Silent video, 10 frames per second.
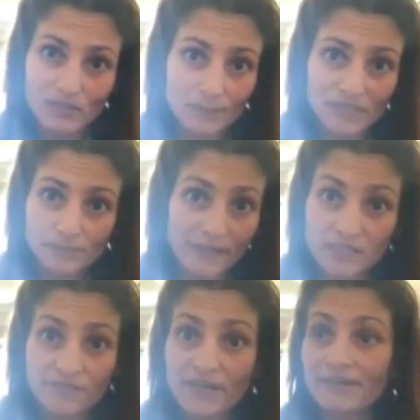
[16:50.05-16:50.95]
So let me
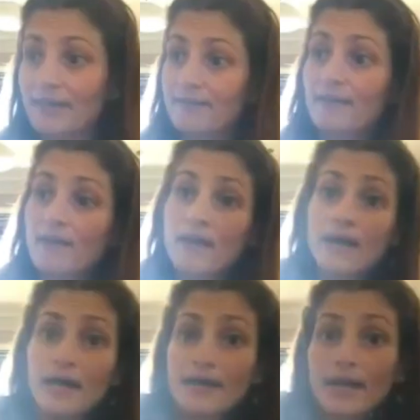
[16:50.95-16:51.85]
specify that.
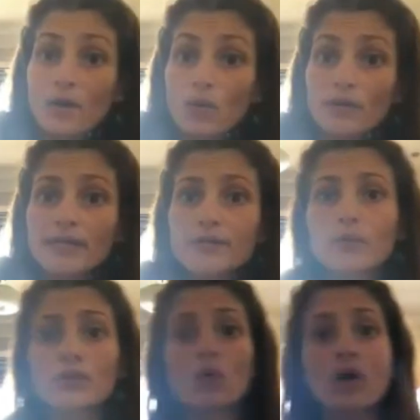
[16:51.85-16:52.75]
And I only
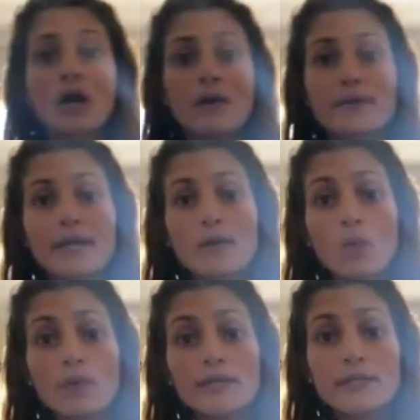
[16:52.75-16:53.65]
do yoga, and I
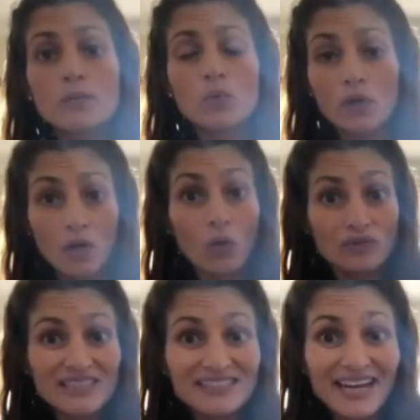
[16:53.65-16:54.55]
only do,
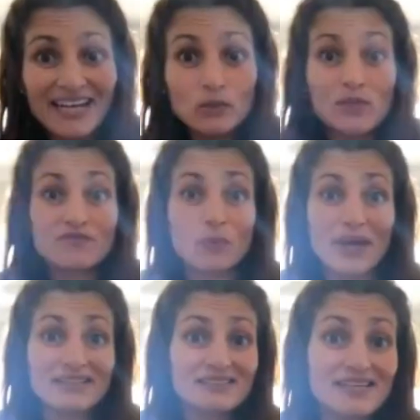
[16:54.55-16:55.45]
these guys who lift
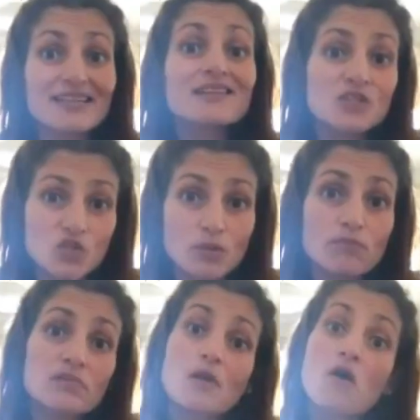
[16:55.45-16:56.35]
weights in the
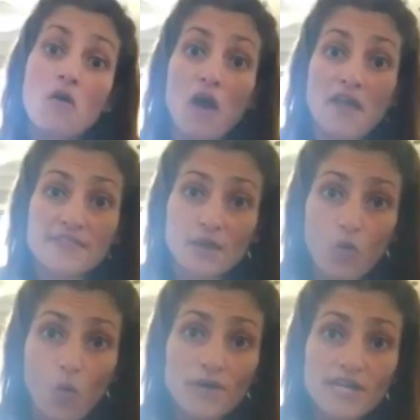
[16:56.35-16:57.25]
gym, they
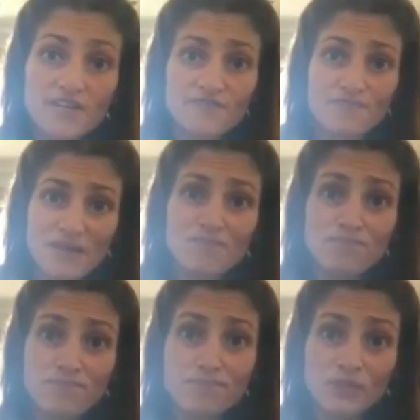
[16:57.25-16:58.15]
only lift big,
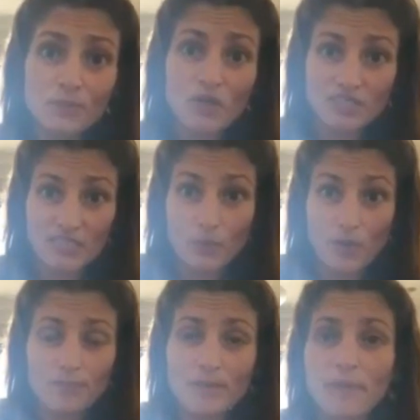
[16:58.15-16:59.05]
because they
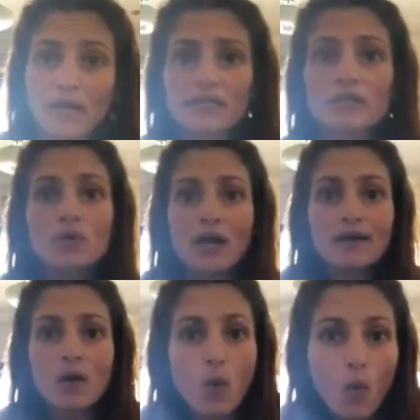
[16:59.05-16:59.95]
want to be bulky. You
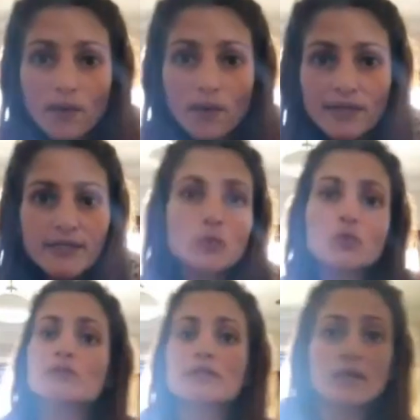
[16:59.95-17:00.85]
can't only do
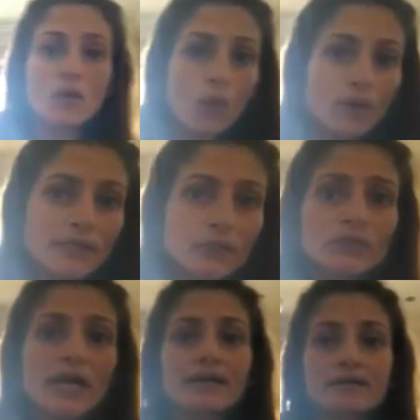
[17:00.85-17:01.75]
this and only do
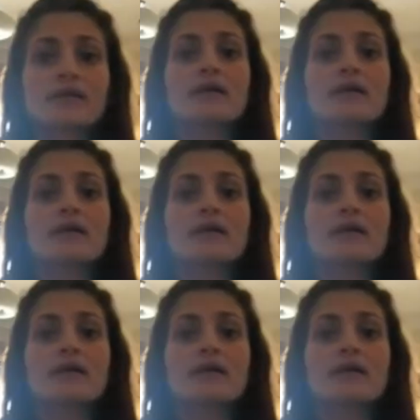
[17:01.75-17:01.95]
that.